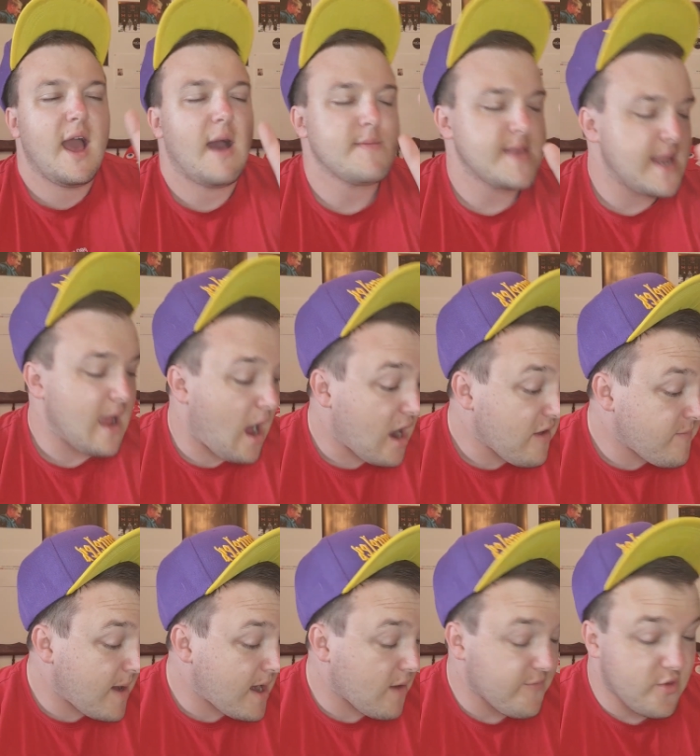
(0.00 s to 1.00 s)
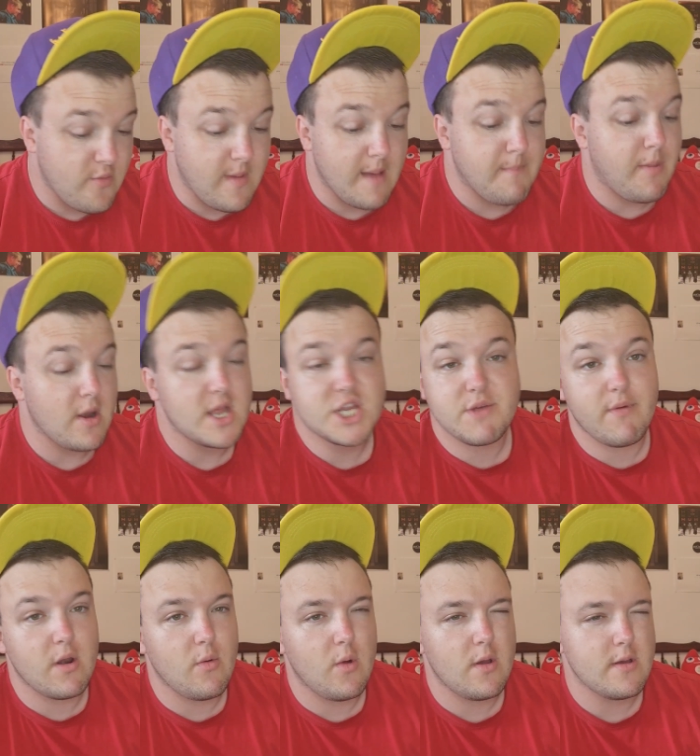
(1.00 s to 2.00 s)
sending all of my love to my Polish
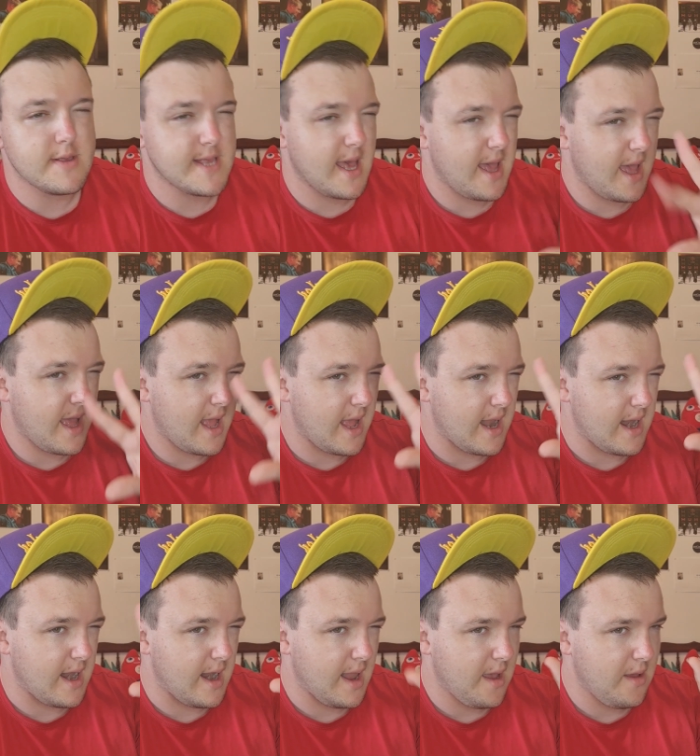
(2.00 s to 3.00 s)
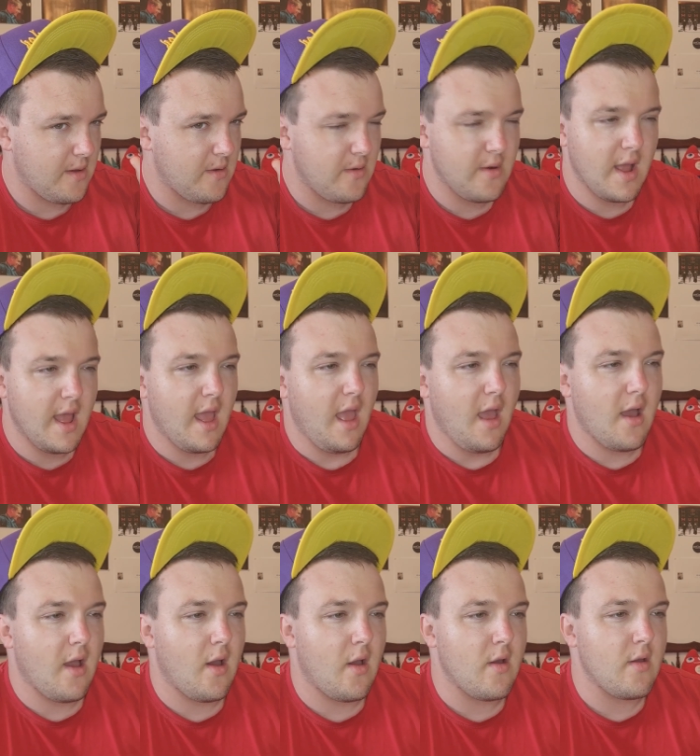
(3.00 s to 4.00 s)
followers, hello,
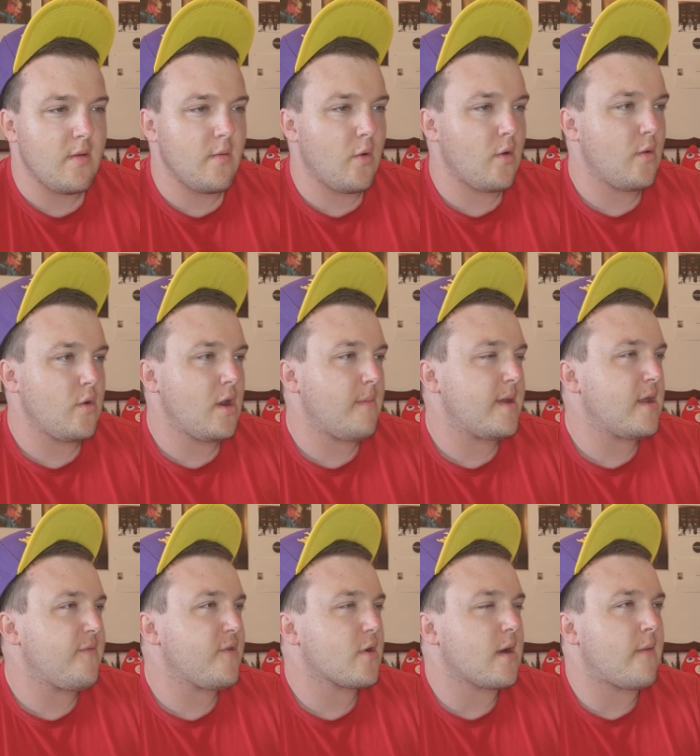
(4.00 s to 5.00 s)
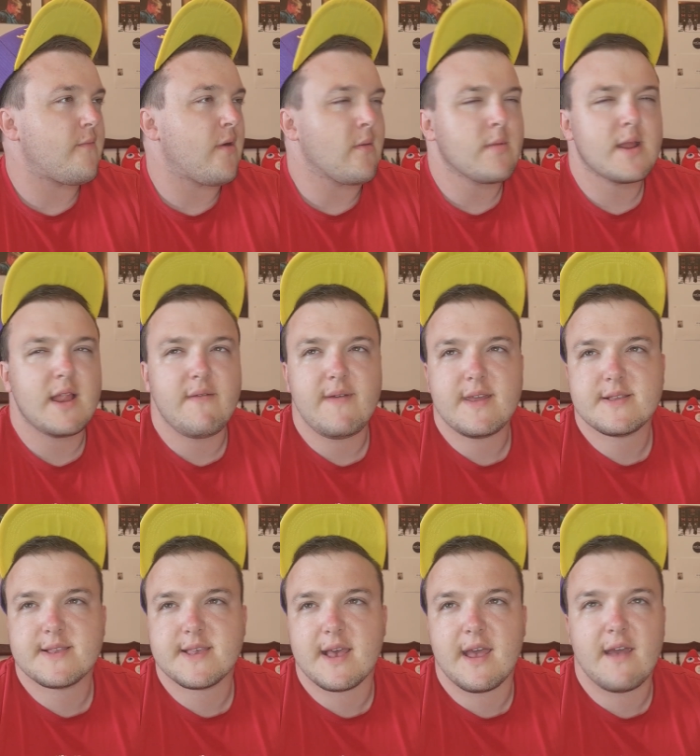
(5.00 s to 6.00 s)
no matter if you come from
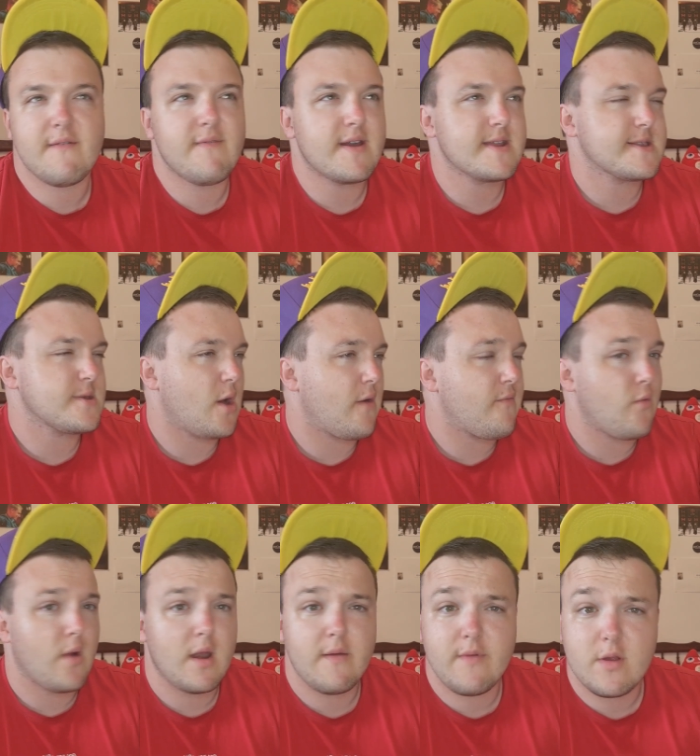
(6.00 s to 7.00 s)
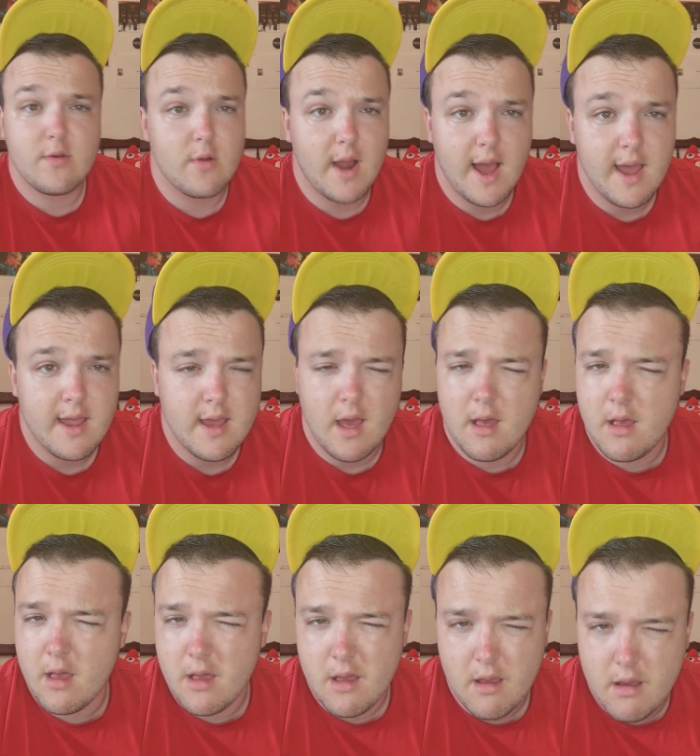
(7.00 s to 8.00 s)
Gliwice, Warsaw, wherever you like,
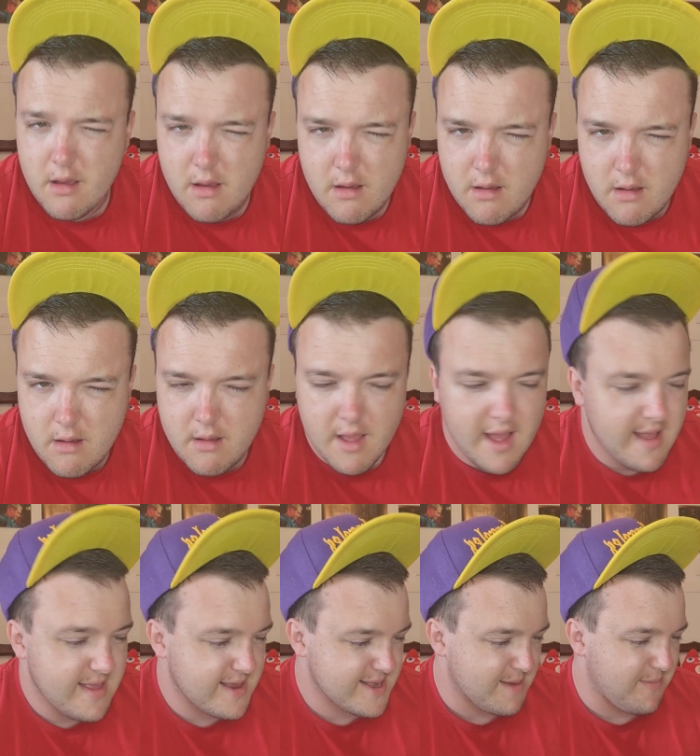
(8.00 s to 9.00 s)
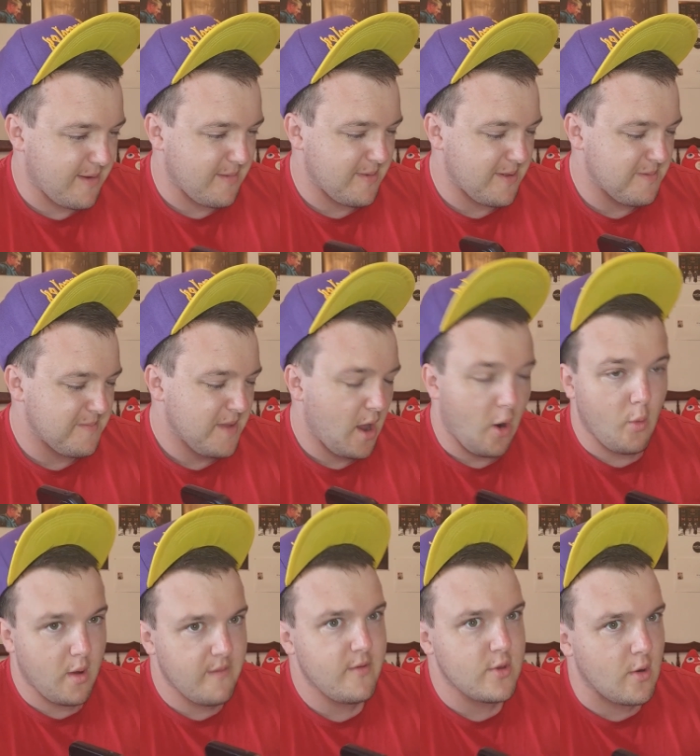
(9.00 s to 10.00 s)
that's the problem,
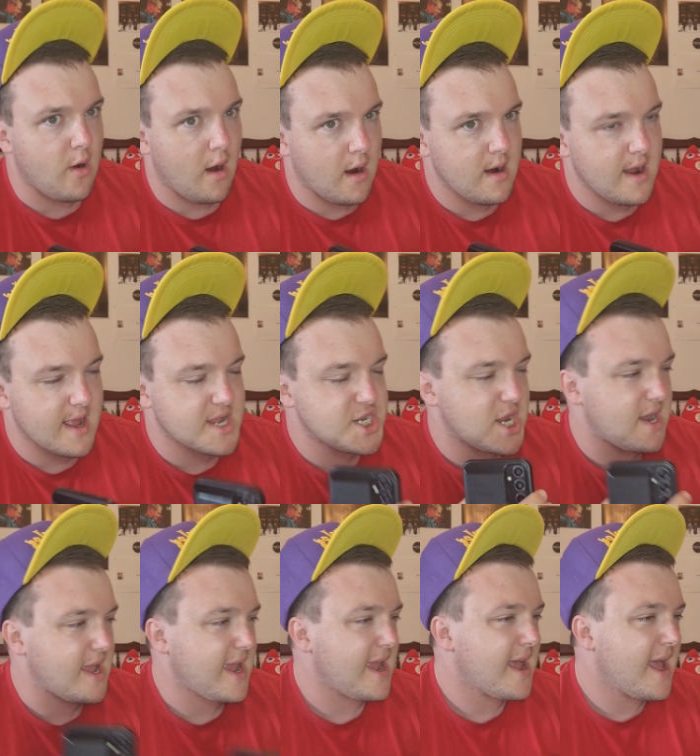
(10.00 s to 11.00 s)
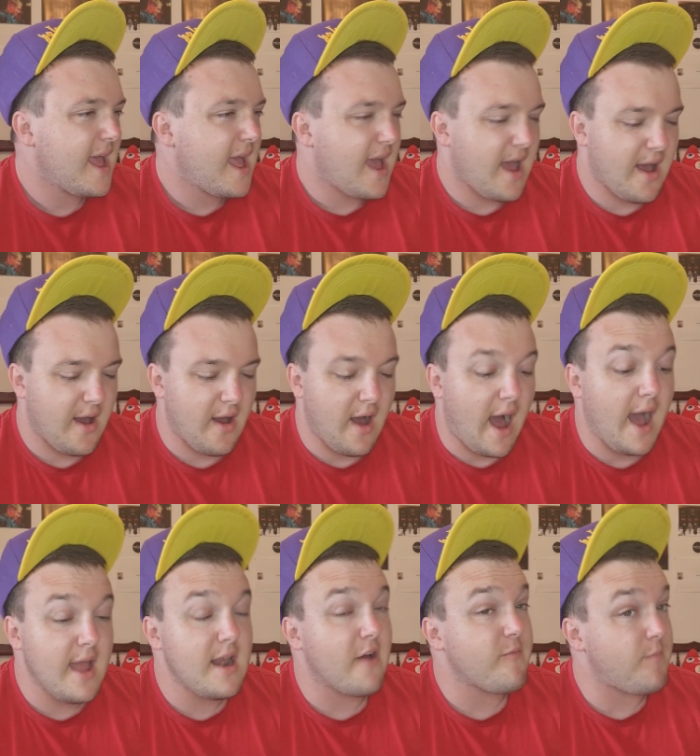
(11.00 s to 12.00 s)
wherever you are, actually.
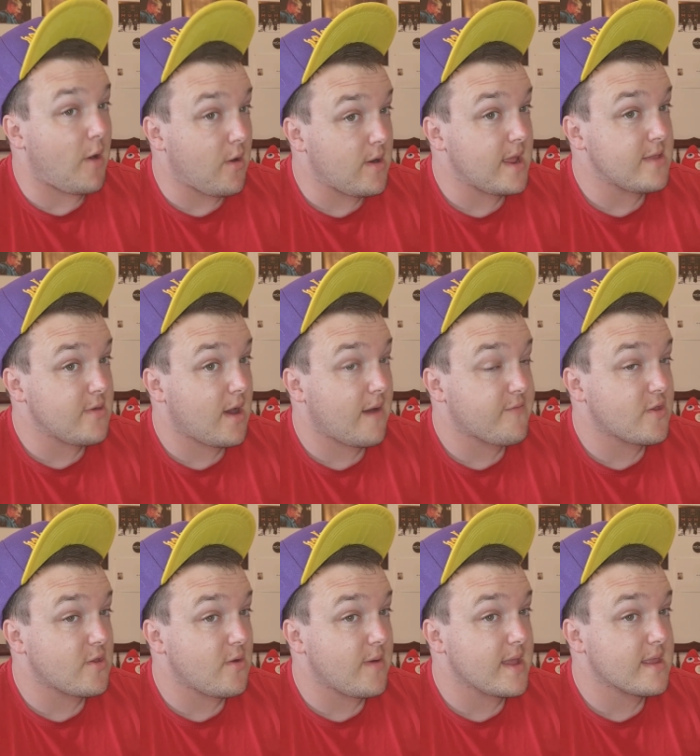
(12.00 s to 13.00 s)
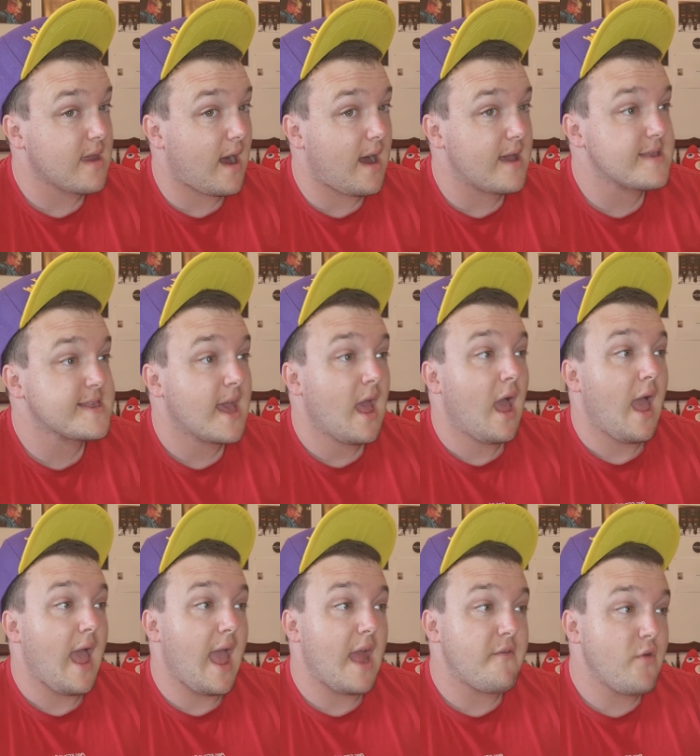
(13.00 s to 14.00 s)
I love Poland, you have to know it, guys.
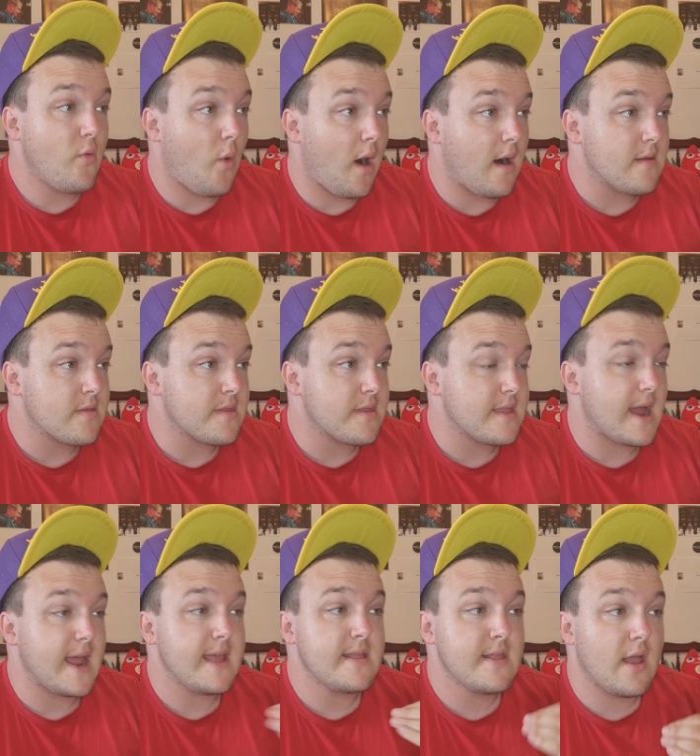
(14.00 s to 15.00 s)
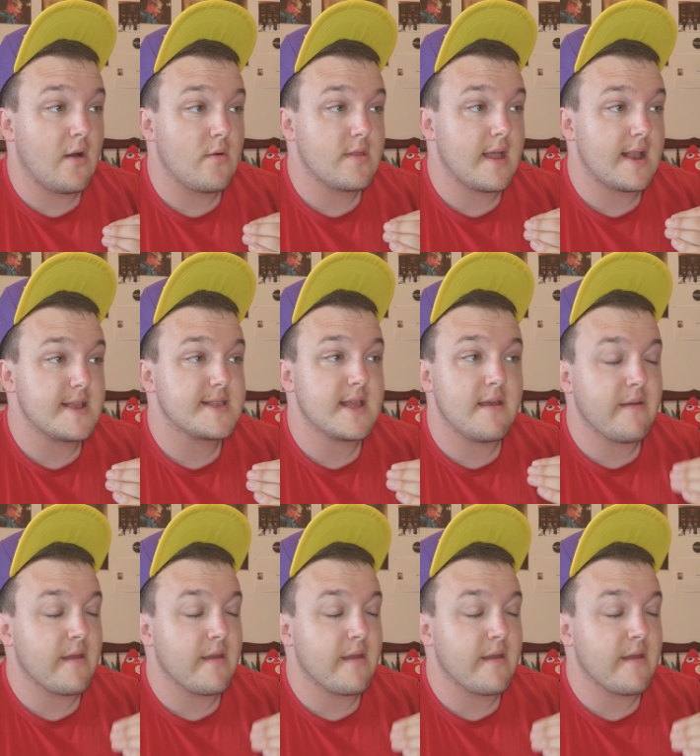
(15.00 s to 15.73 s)
Everyone that I know that is